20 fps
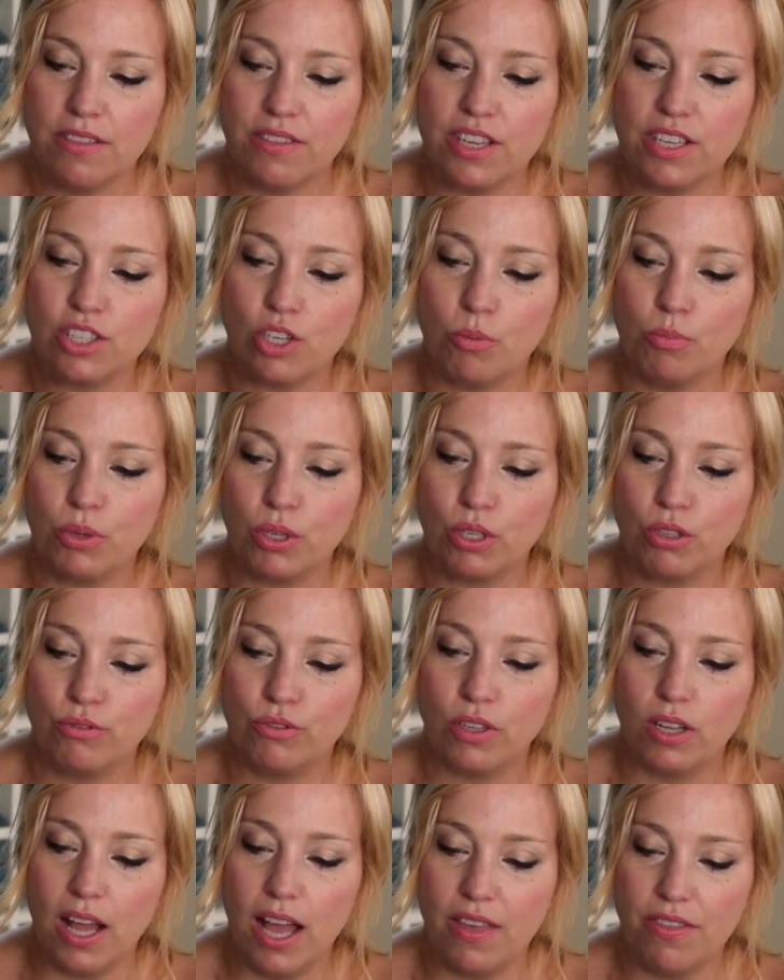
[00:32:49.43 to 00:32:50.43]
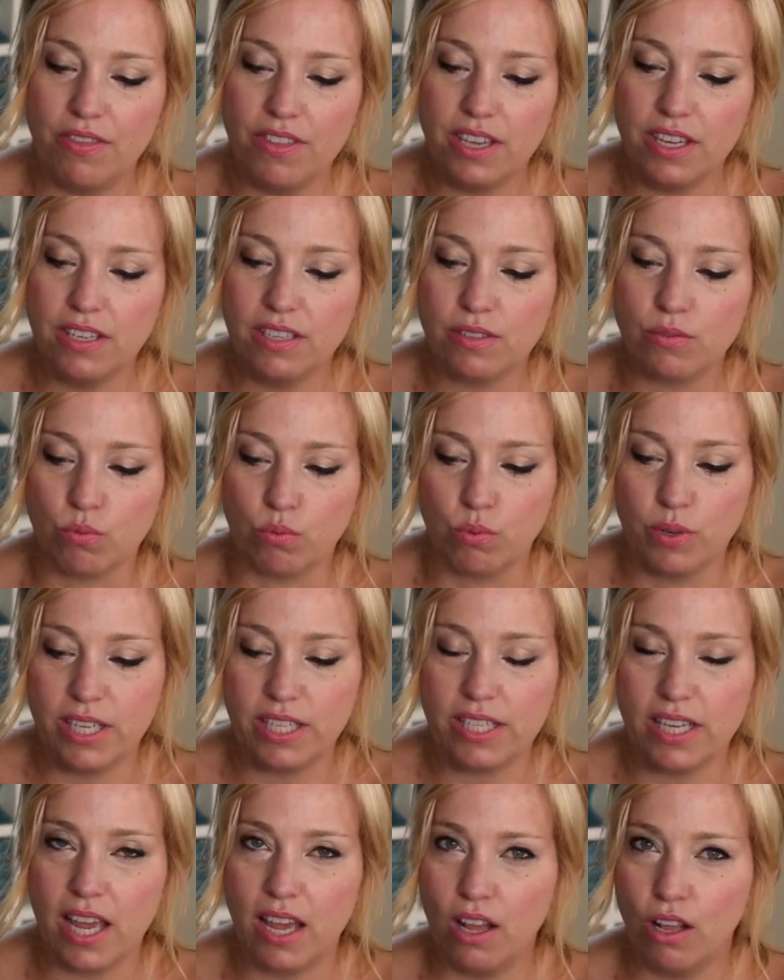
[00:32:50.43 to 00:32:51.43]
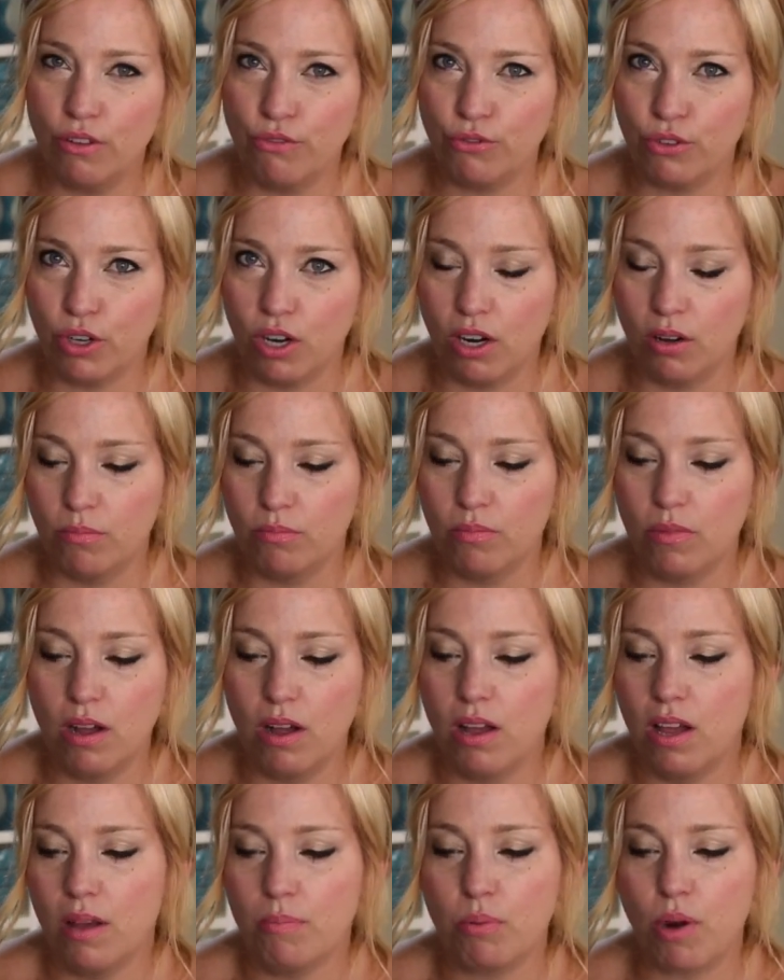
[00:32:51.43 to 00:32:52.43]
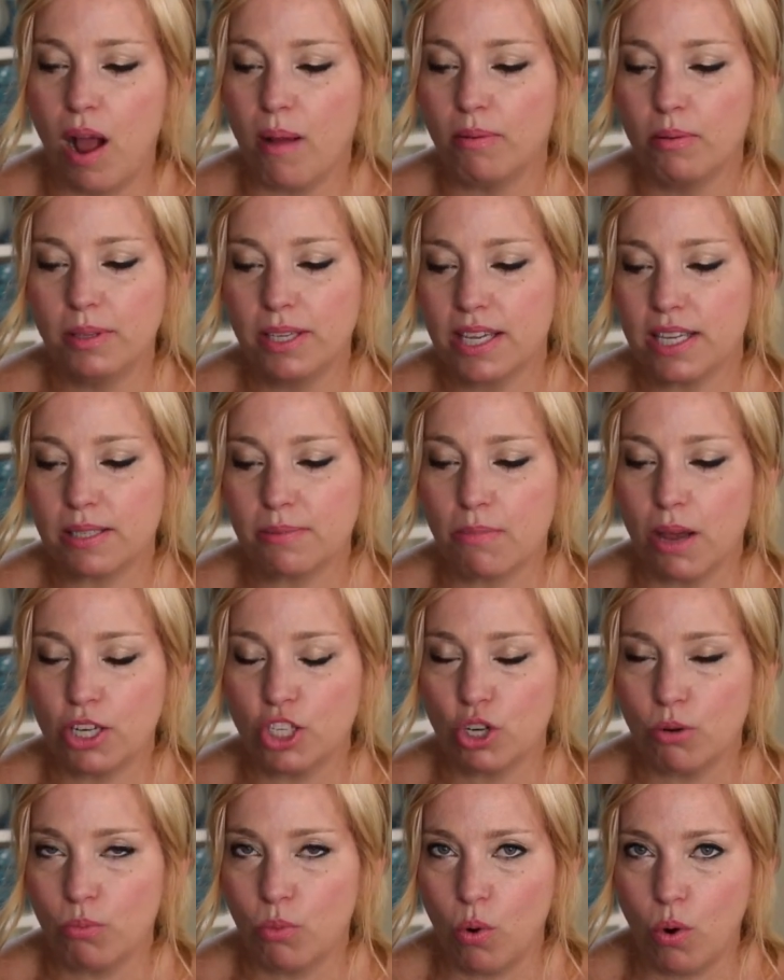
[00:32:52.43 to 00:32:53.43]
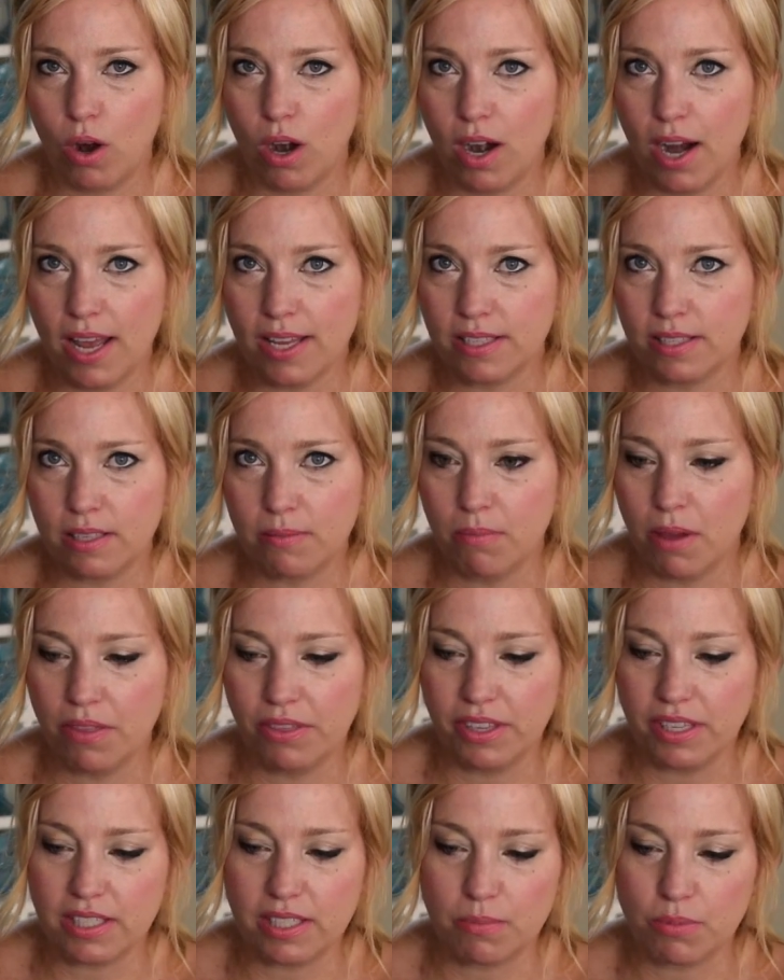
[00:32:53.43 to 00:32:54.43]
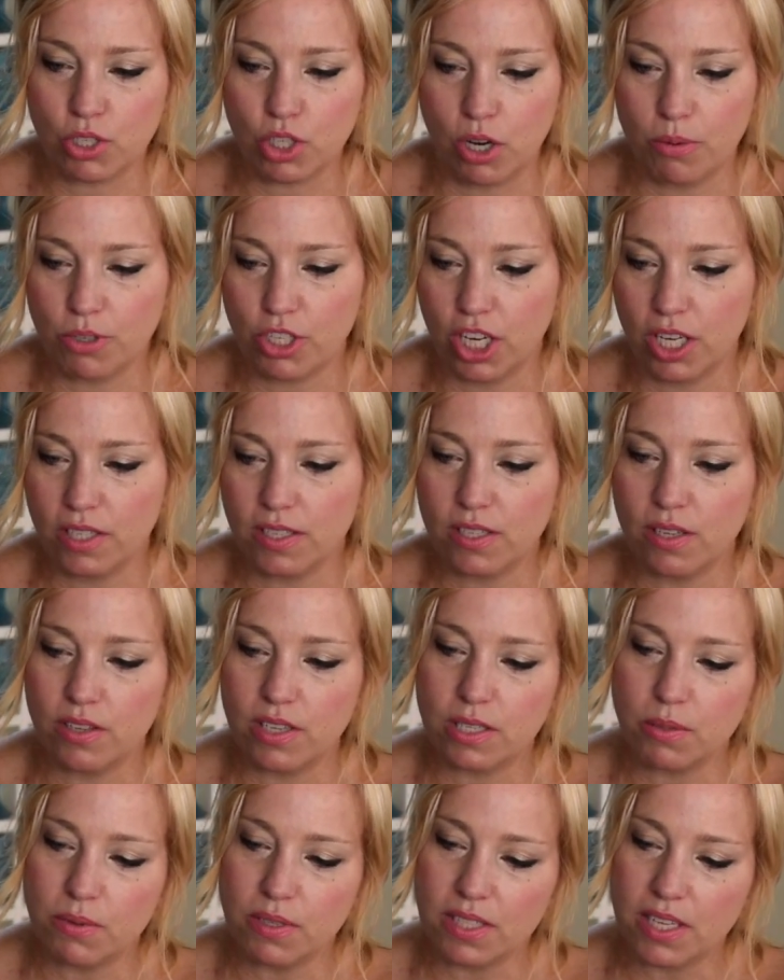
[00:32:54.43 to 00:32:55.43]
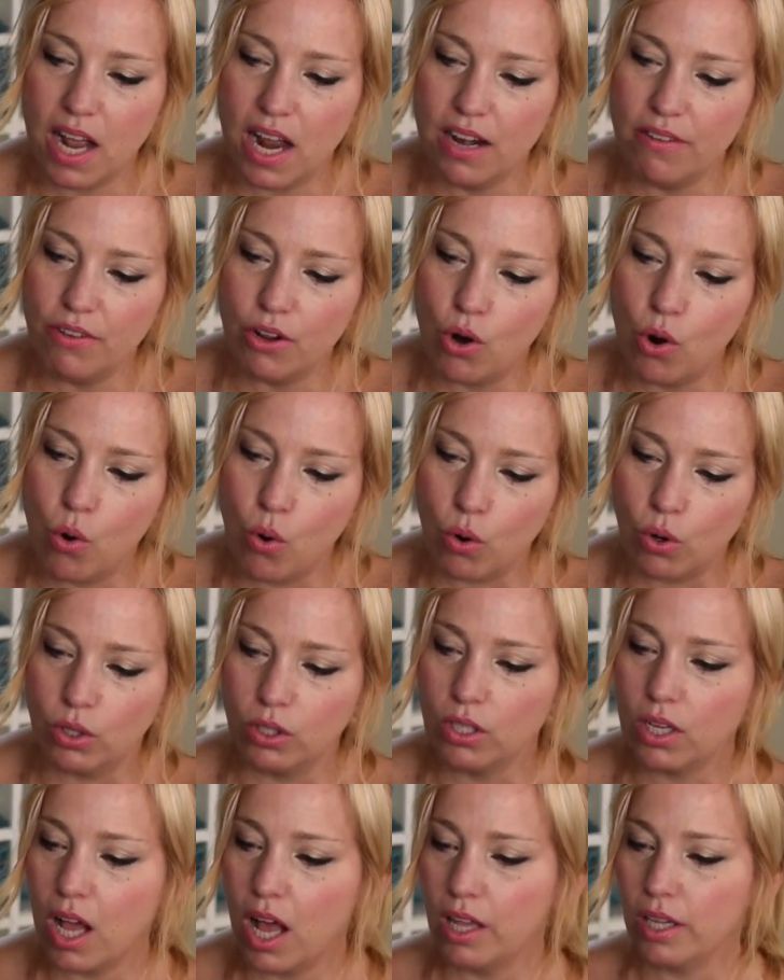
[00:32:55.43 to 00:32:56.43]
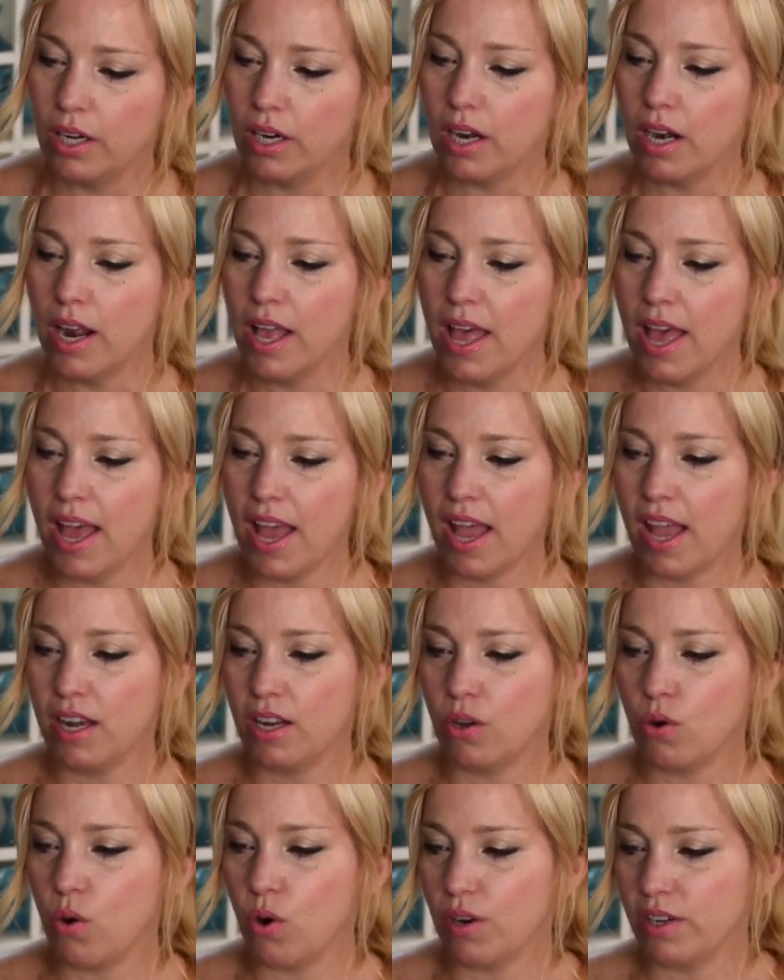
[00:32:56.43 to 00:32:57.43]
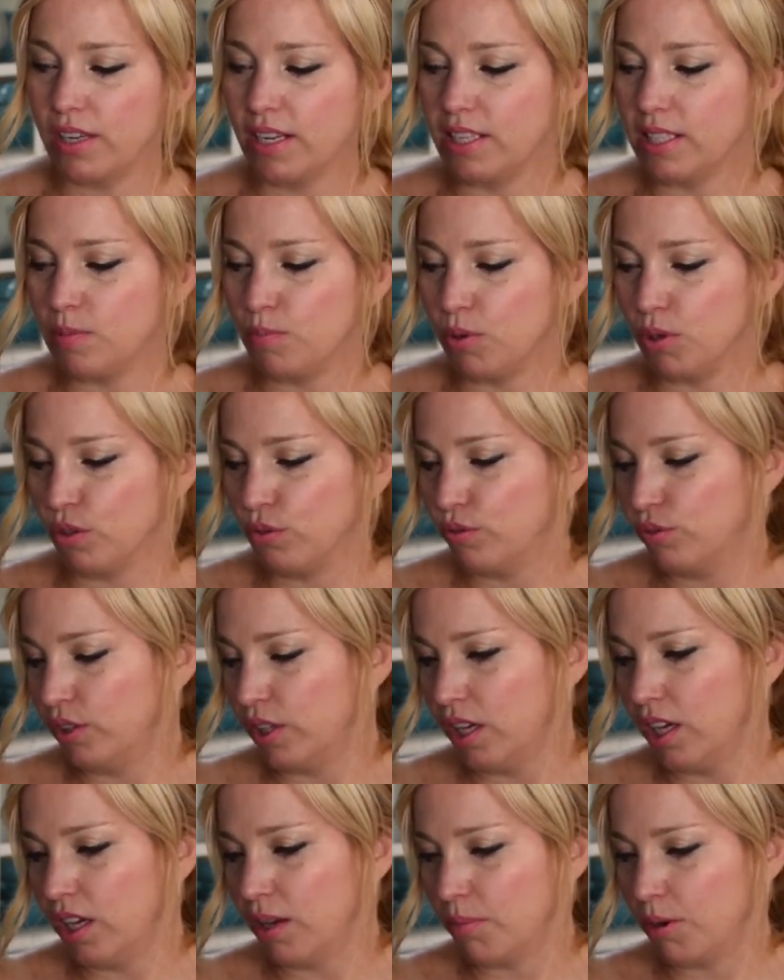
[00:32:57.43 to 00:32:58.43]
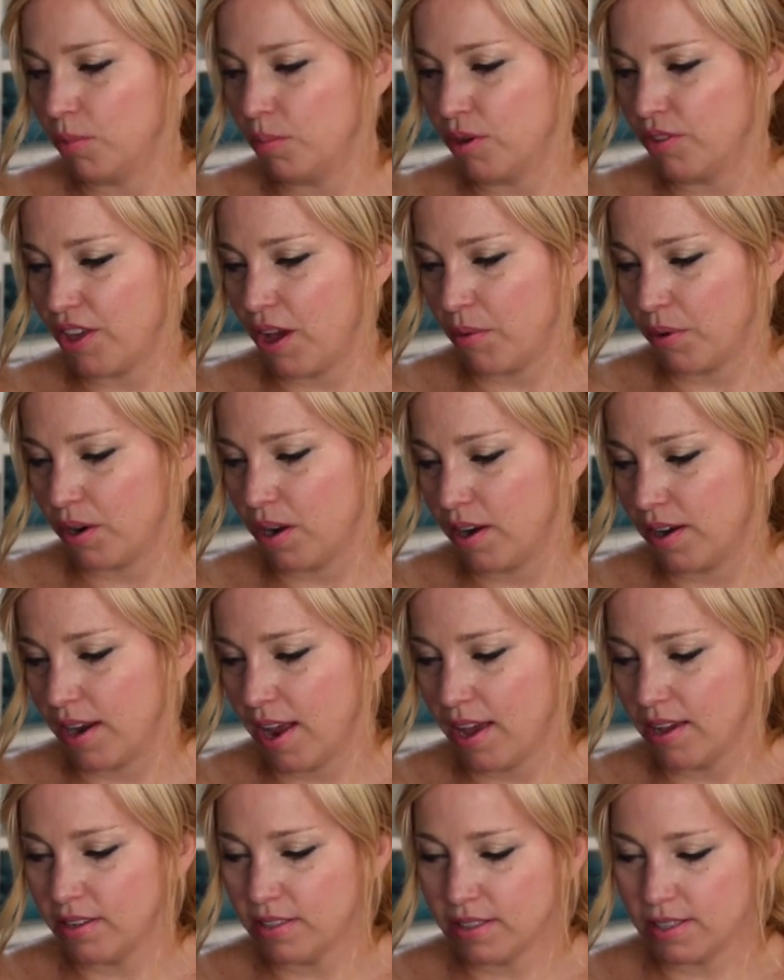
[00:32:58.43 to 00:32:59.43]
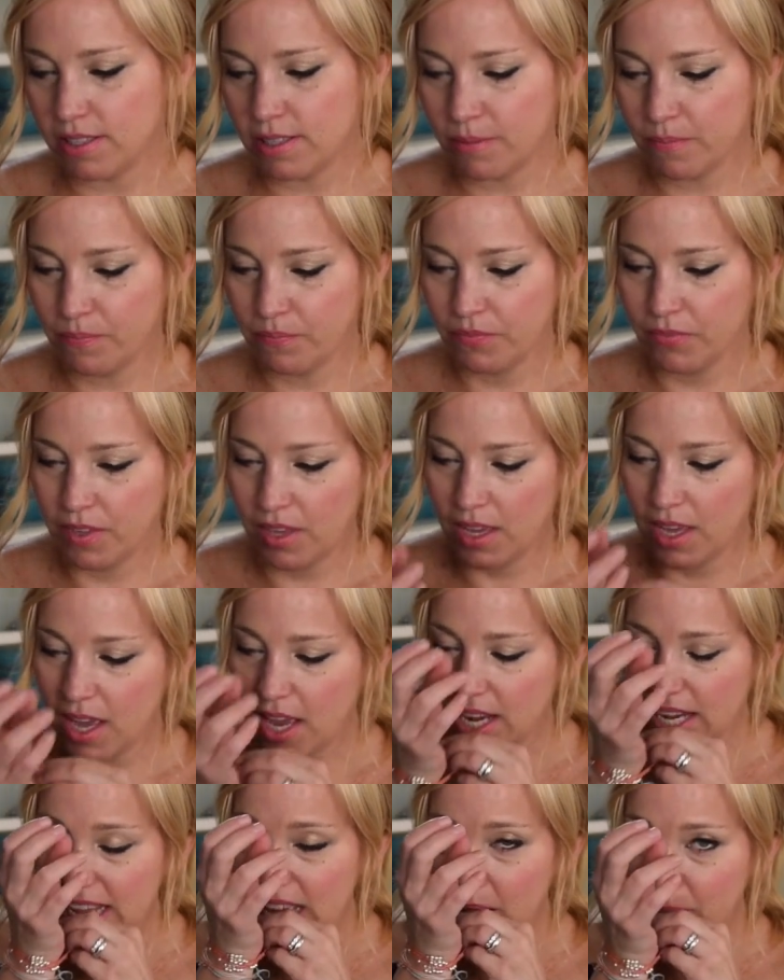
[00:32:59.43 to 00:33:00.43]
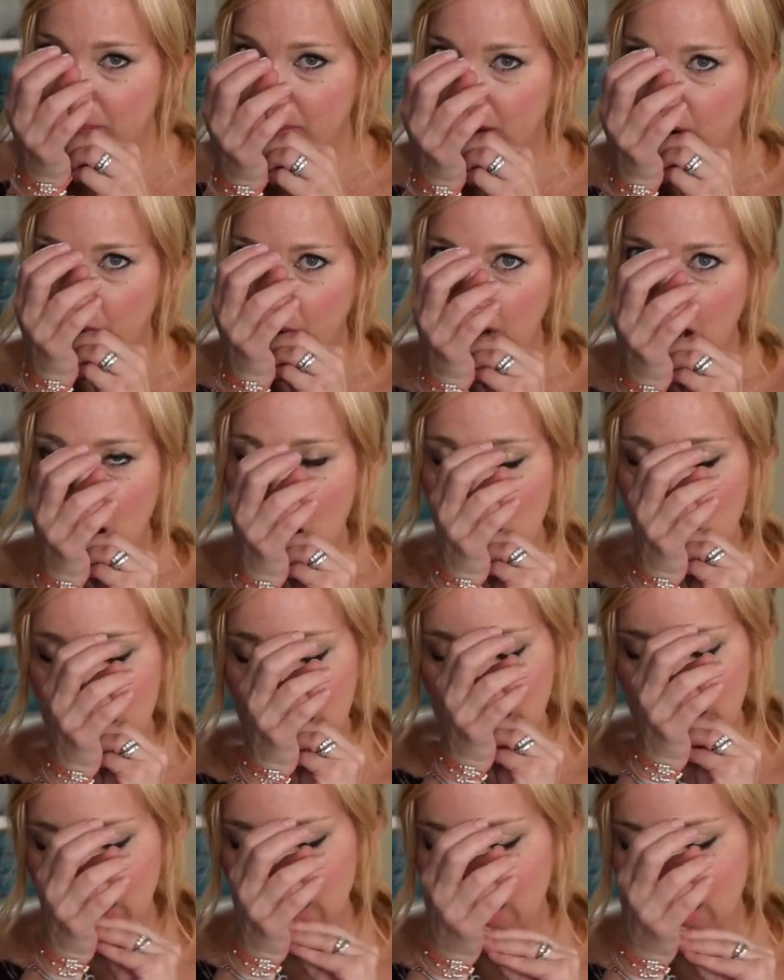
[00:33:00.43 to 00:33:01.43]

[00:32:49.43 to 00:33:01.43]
These are beautiful, and these retail for probably as much or more as the monthly subscription. So this one's kind of a coral color, and it coordinates beautifully. I'm gonna put that one on next. And yep, here we go.